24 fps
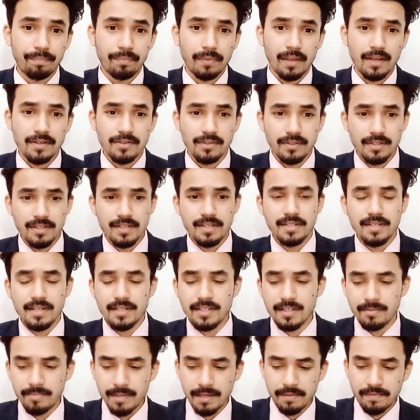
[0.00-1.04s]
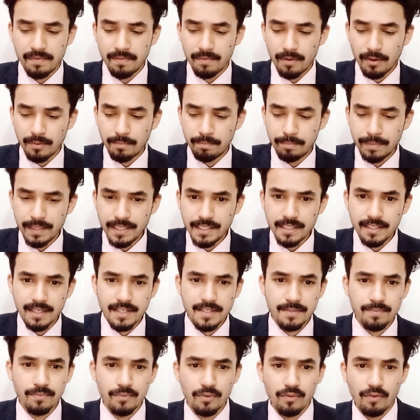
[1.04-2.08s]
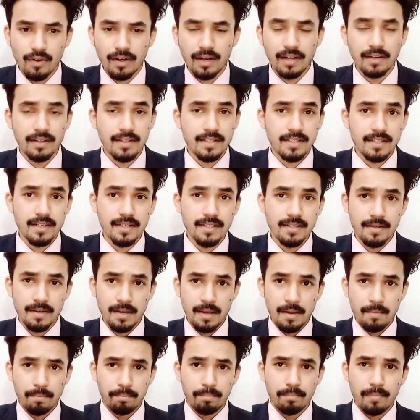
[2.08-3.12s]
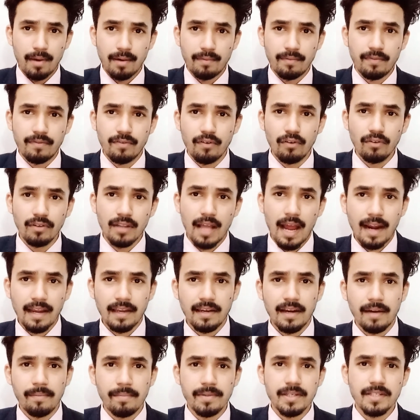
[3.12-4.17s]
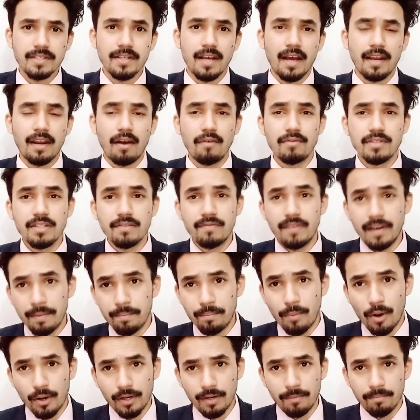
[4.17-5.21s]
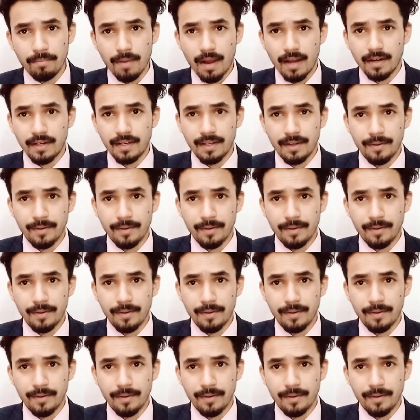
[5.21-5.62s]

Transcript: So this is just a brief about PG. Let's move on and discuss. But before that, let me just announce a very important part here.